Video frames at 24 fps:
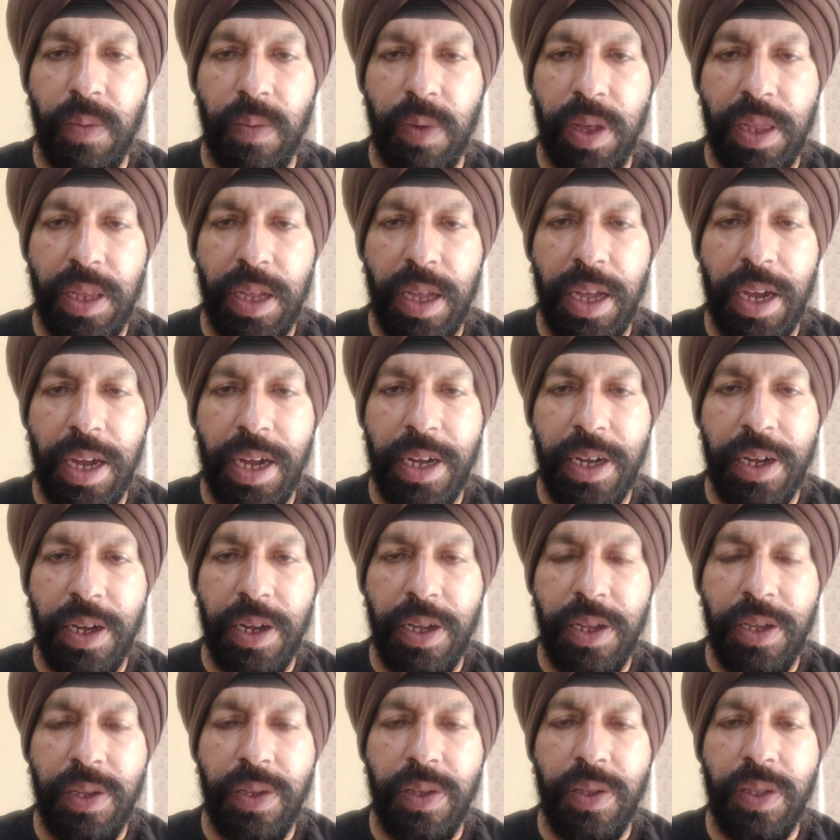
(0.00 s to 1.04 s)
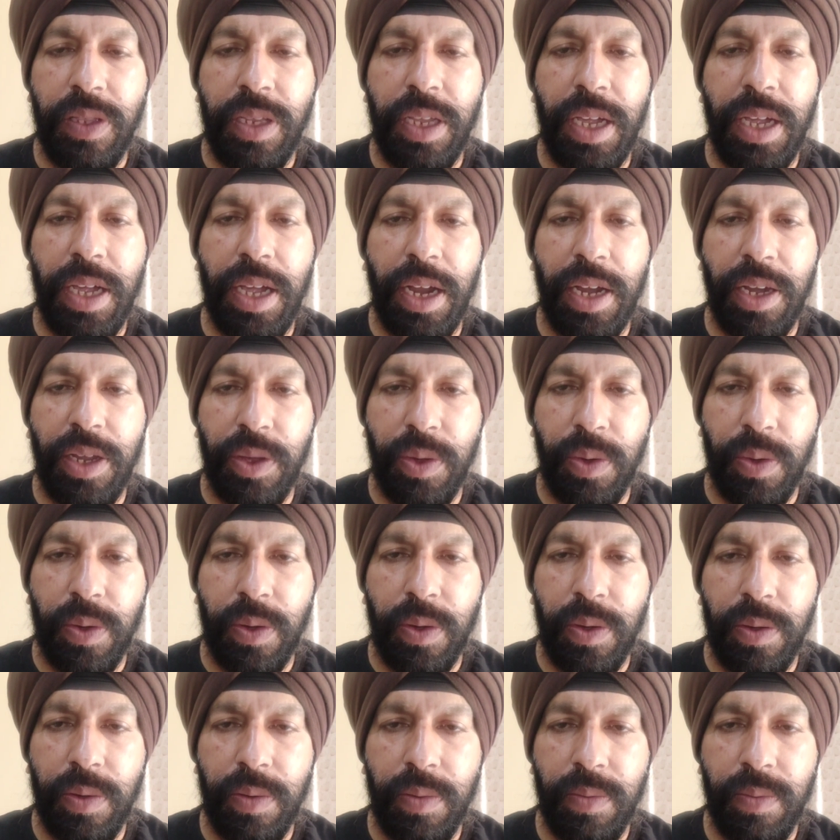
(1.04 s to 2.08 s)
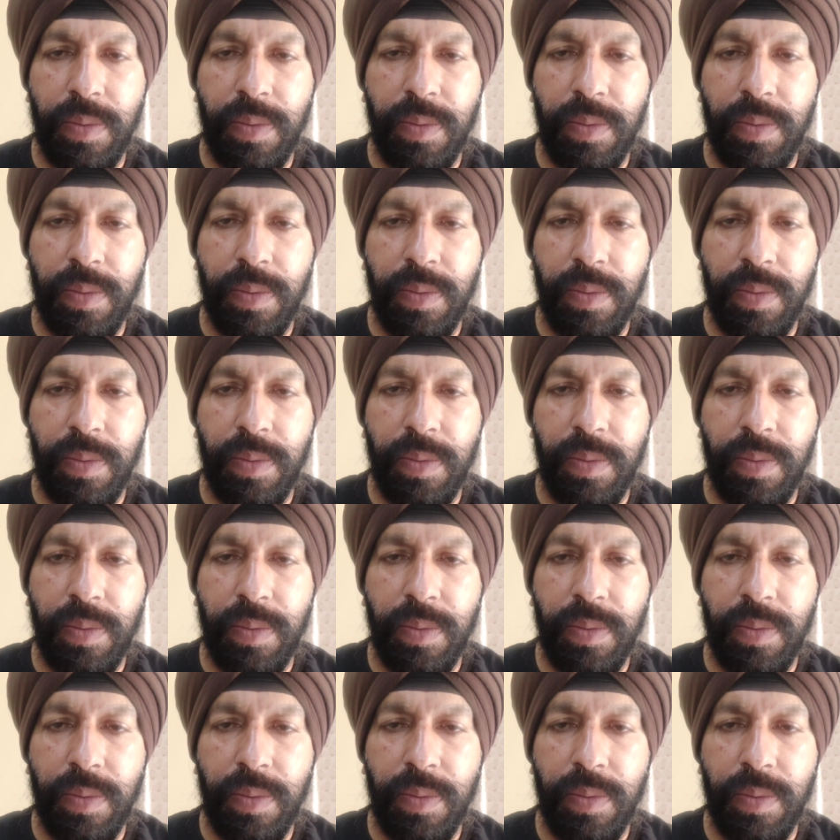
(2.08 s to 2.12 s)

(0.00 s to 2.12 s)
will end the Kali Yuga.